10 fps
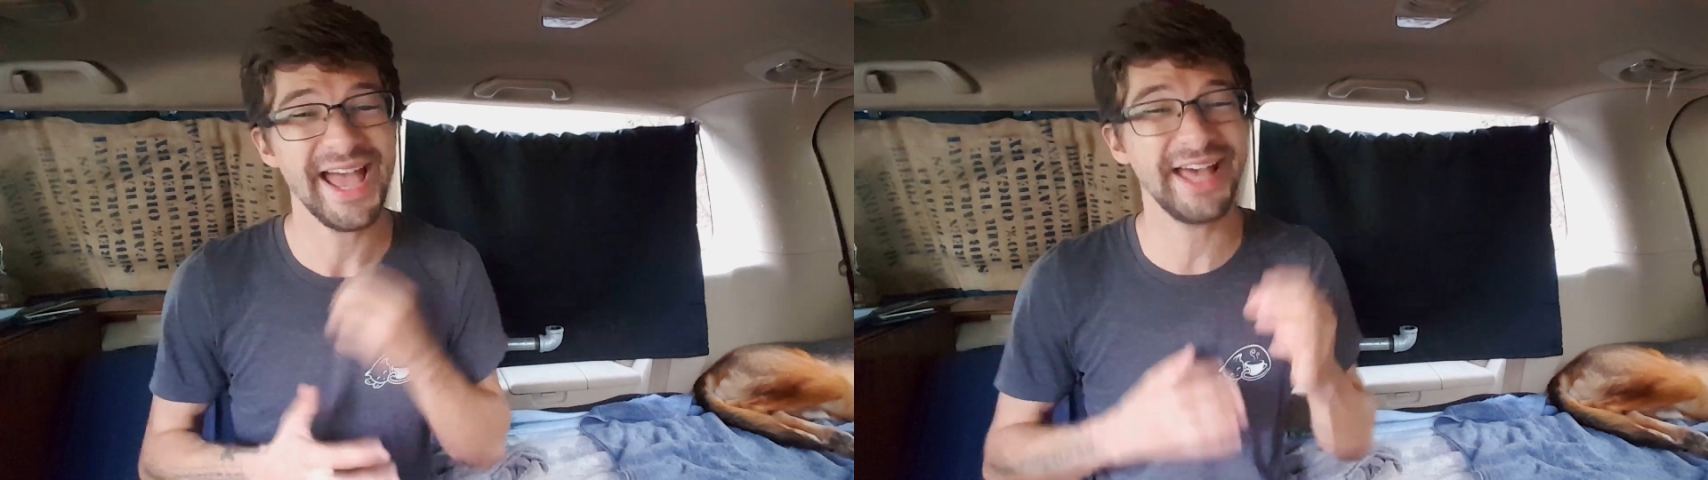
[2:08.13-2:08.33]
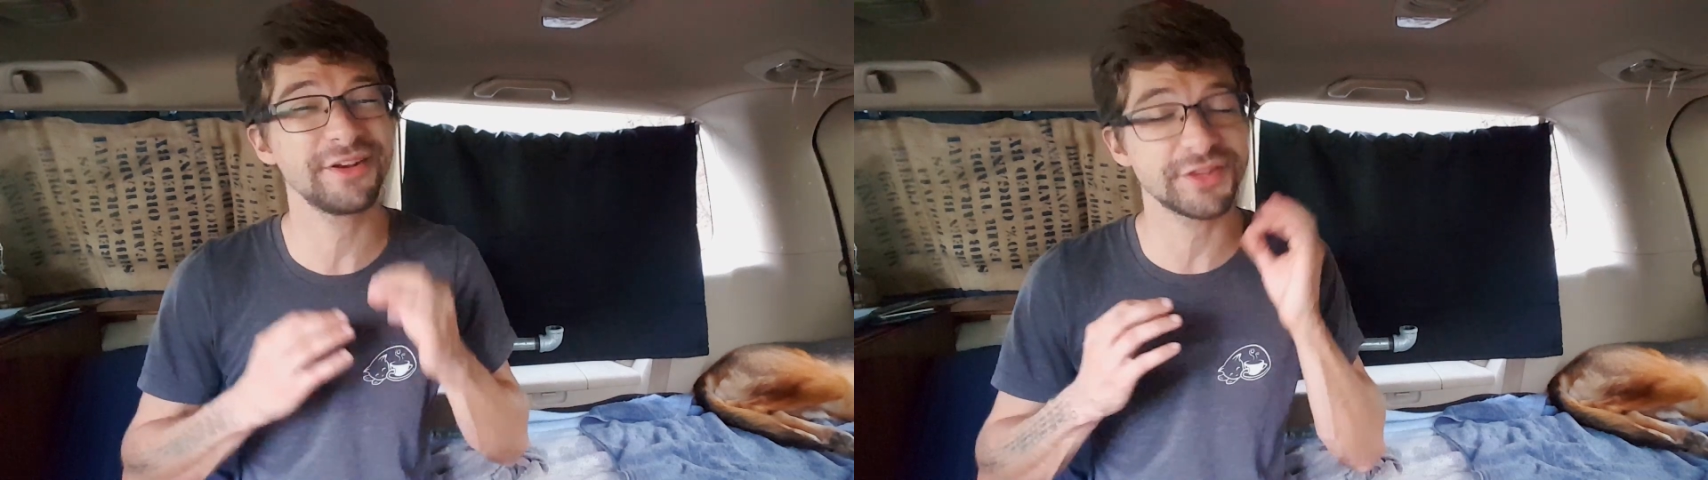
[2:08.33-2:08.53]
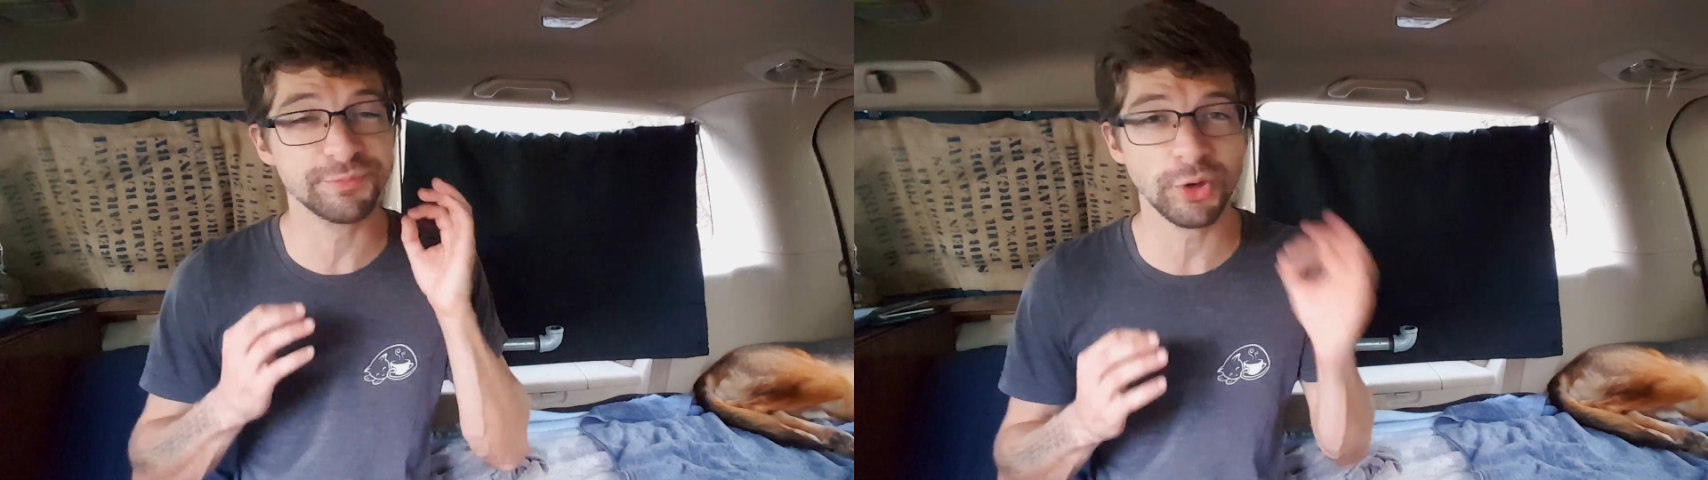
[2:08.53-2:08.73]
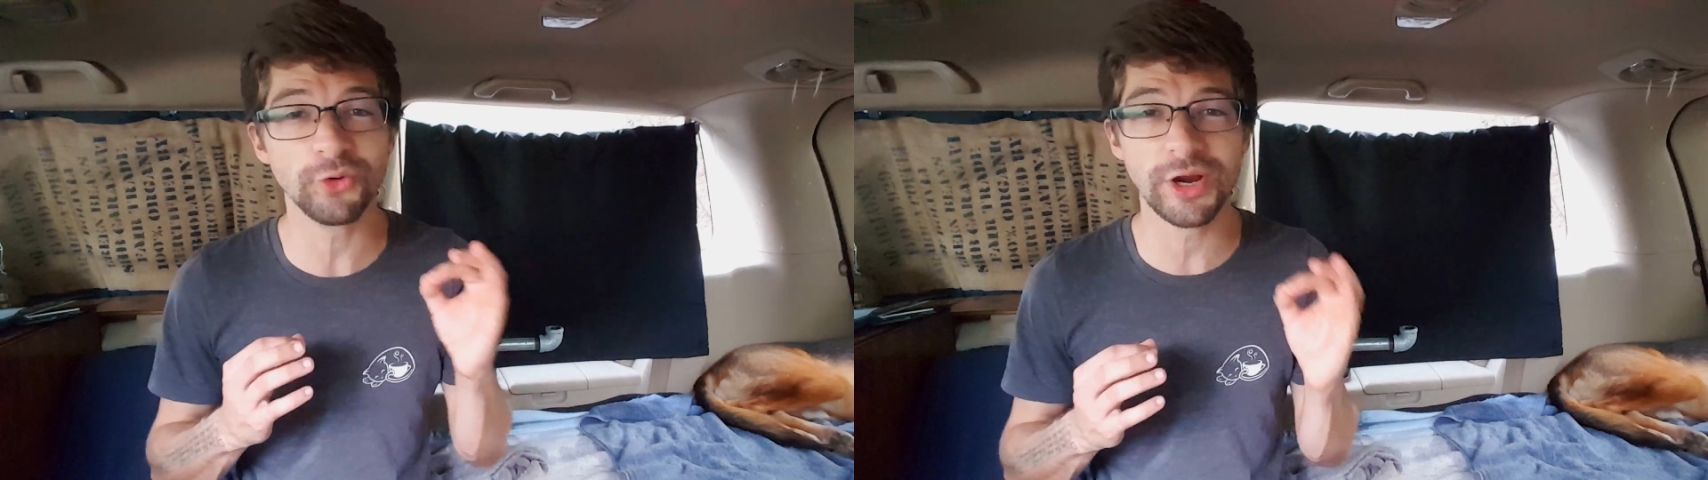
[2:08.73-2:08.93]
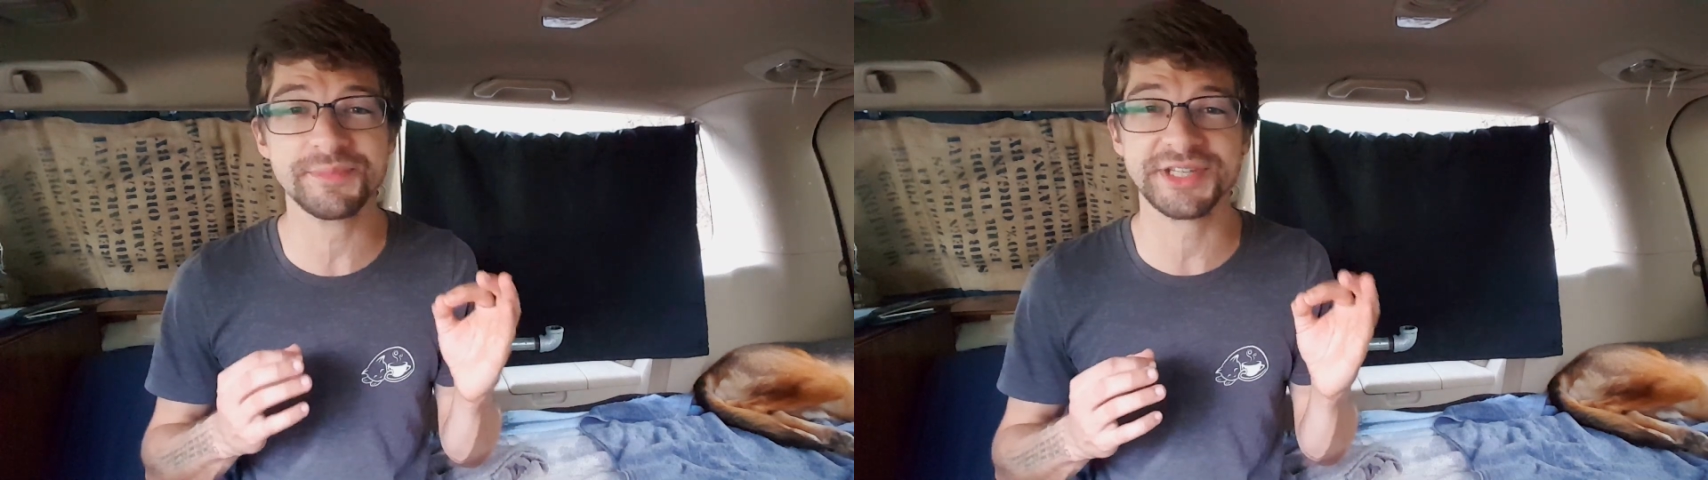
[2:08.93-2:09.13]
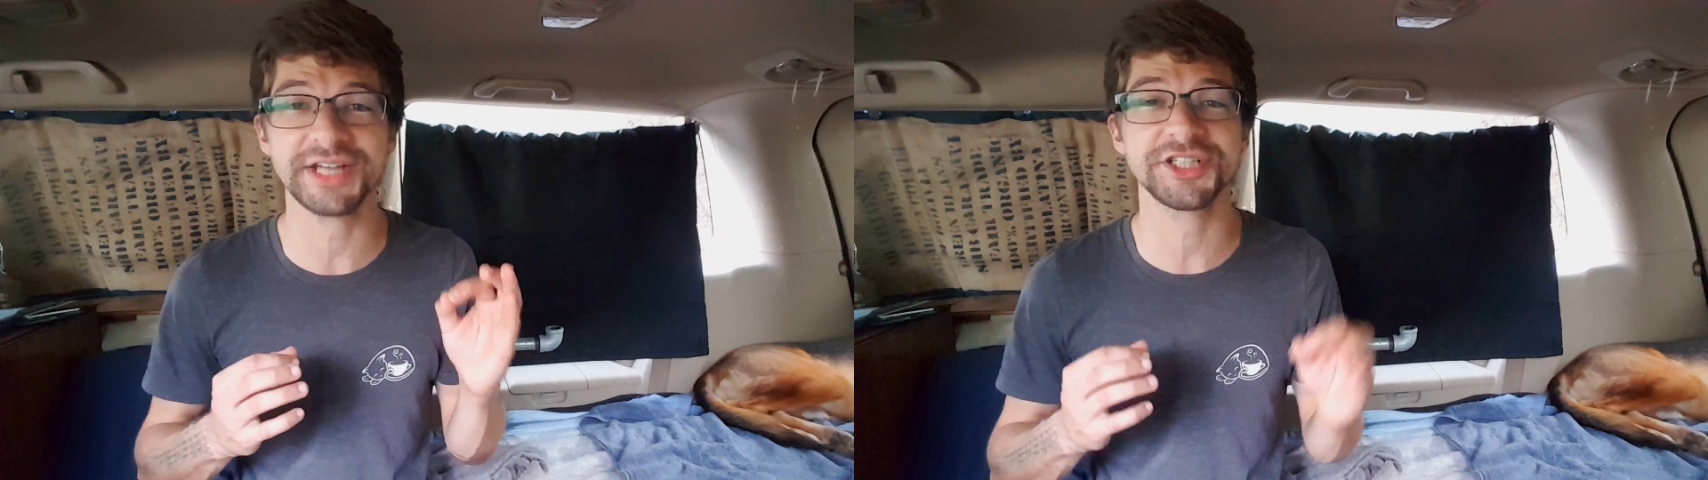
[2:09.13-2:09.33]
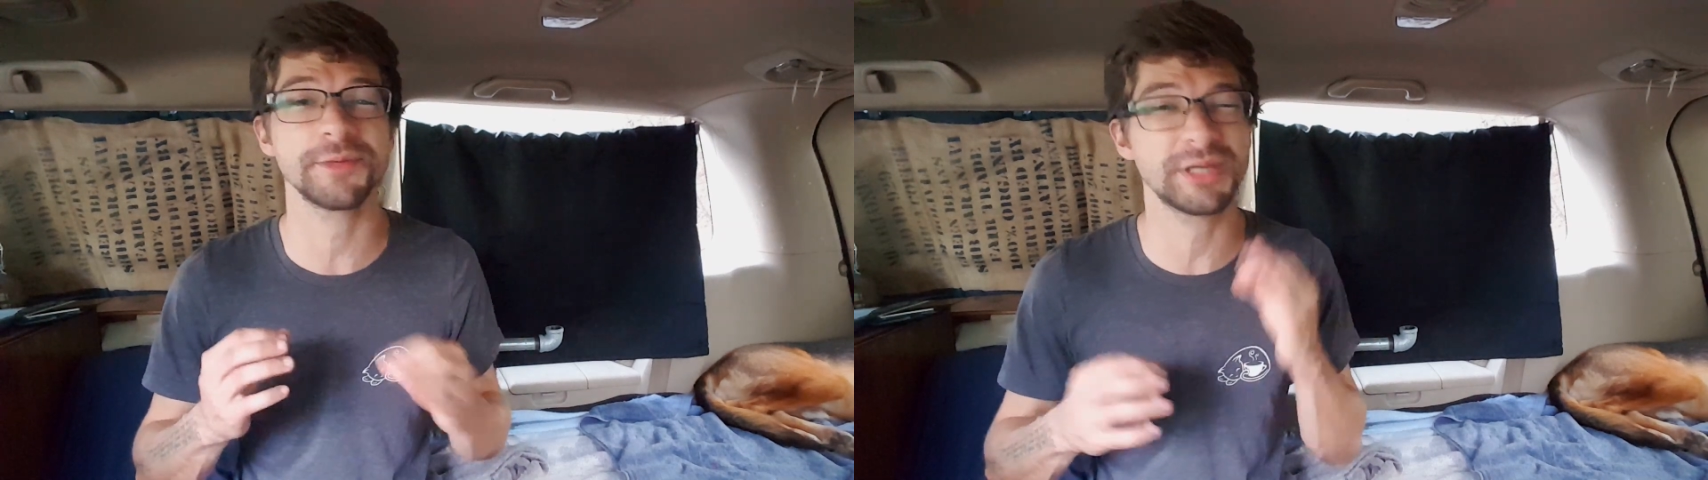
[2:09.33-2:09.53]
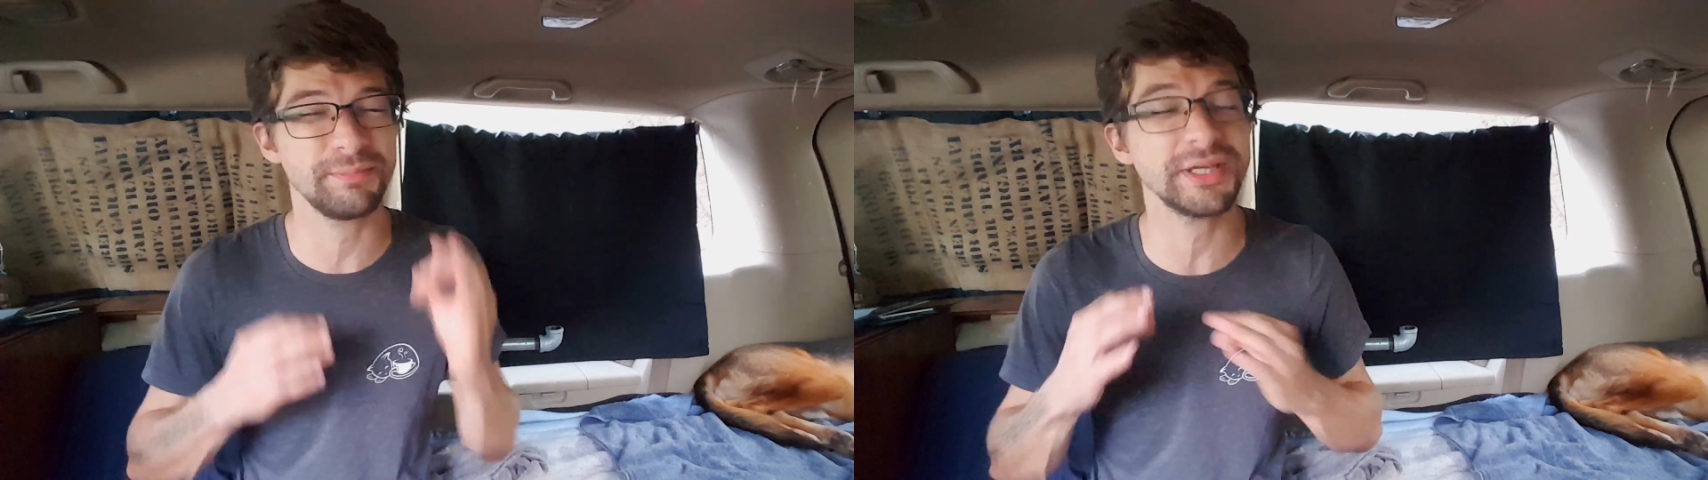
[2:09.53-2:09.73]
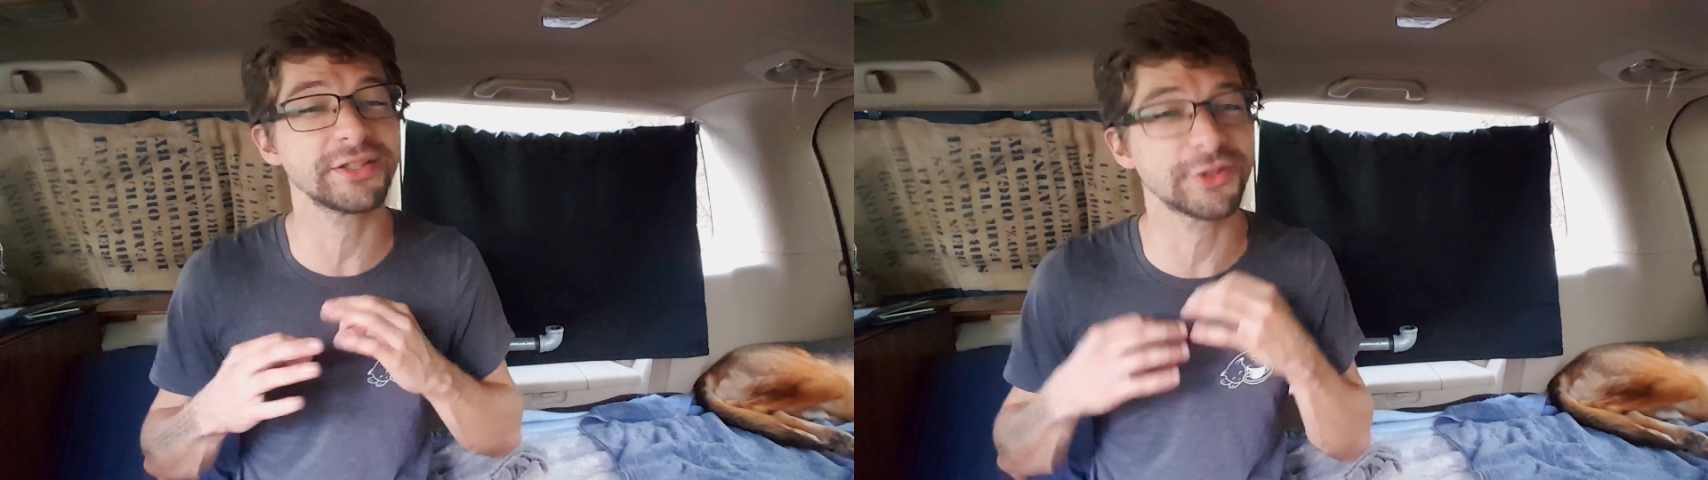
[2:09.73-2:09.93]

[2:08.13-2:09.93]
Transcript: And the program SketchUp can be a